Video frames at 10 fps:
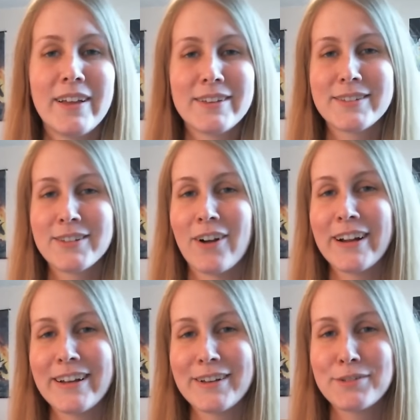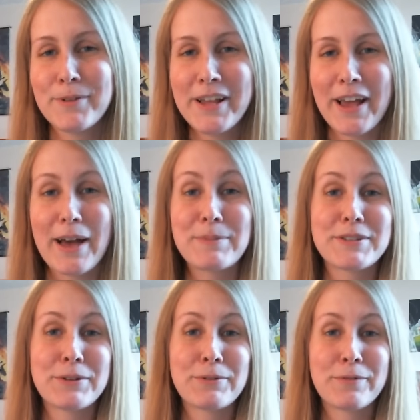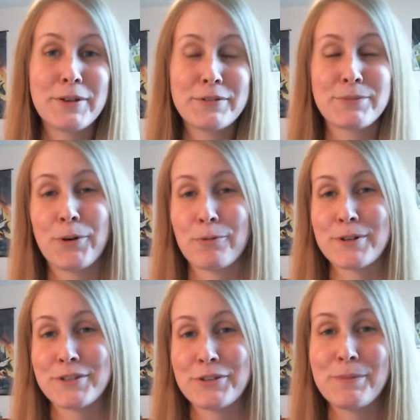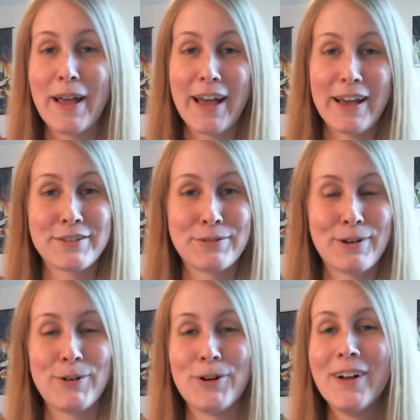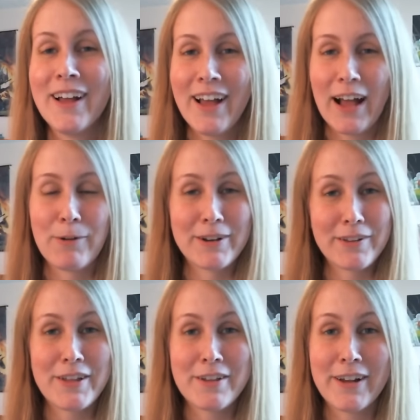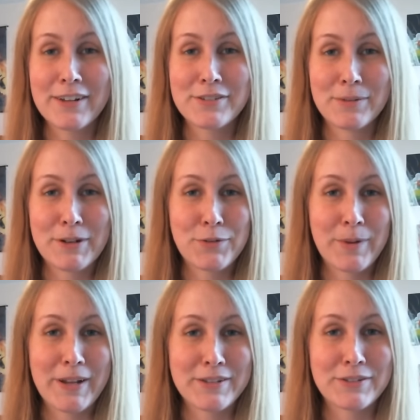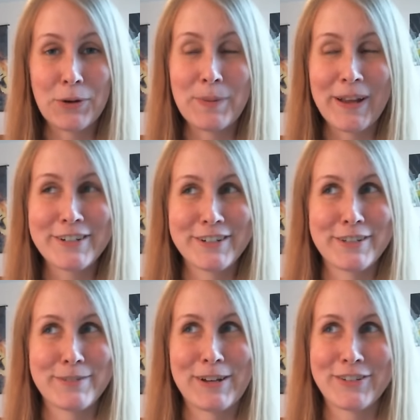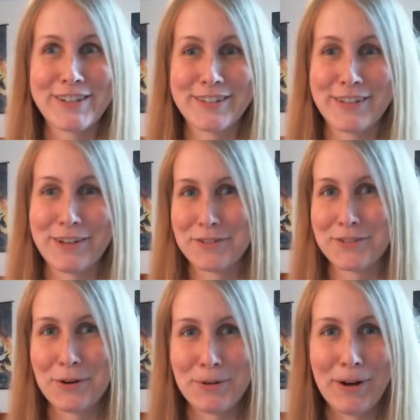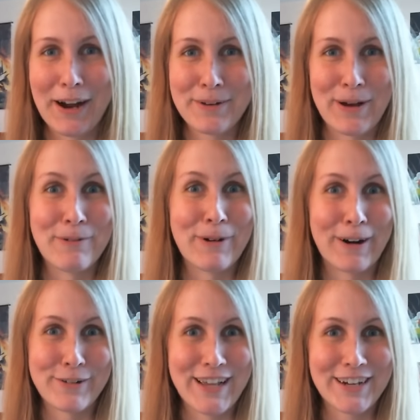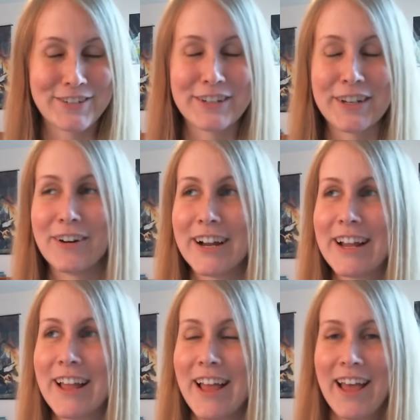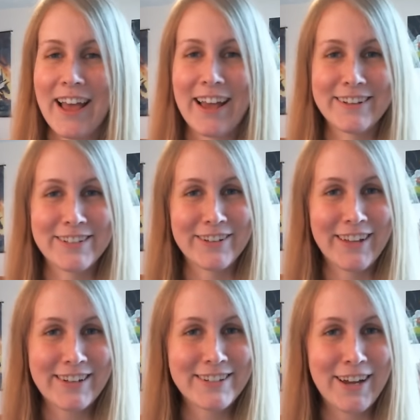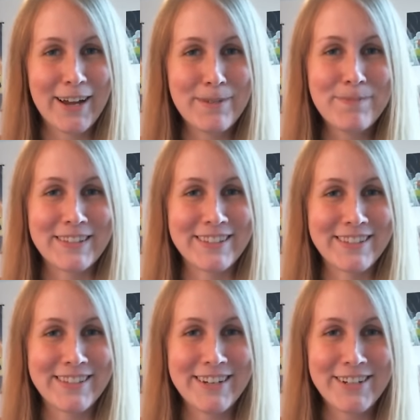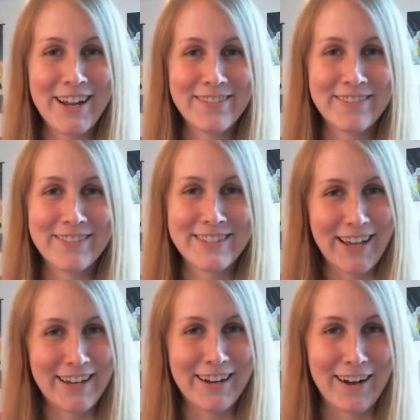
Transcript: Starting next week, episode reviews will resume as normal. I wanted to thank you guys so much for being so patient, especially since so quiet about where I was actually going. And until next time, this is CJ, signing